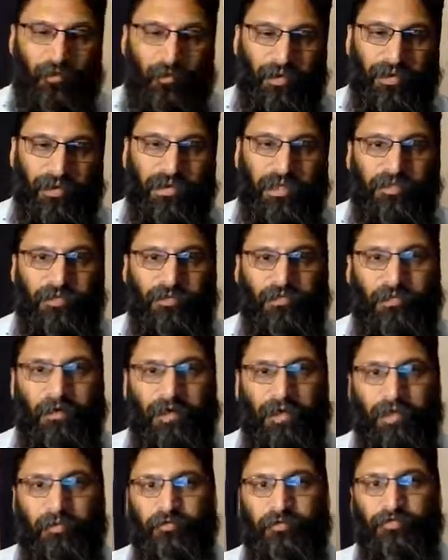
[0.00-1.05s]
we need to
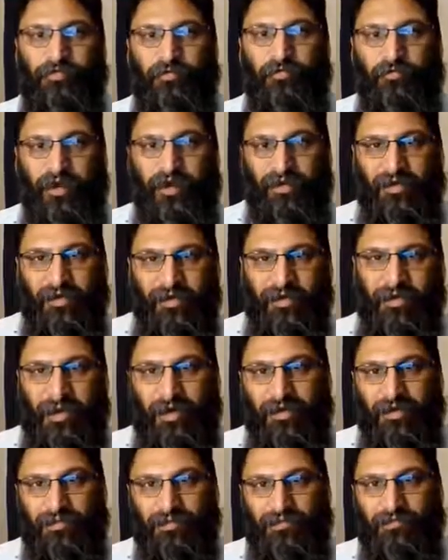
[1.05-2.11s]
be able to
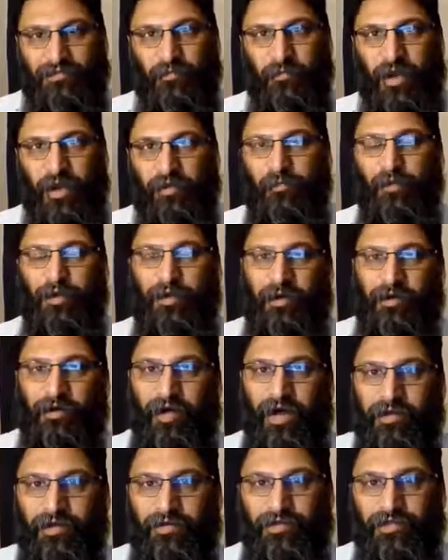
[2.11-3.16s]
recognize when we are
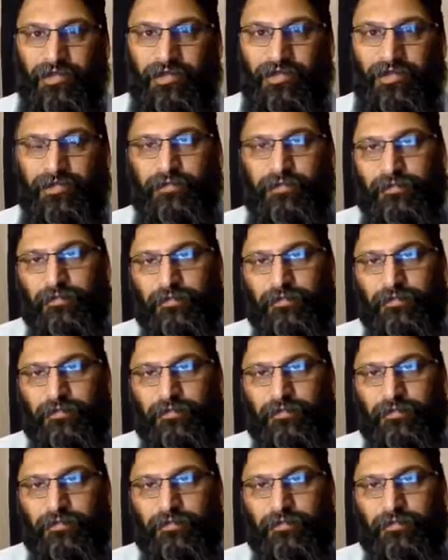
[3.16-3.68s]
anxious.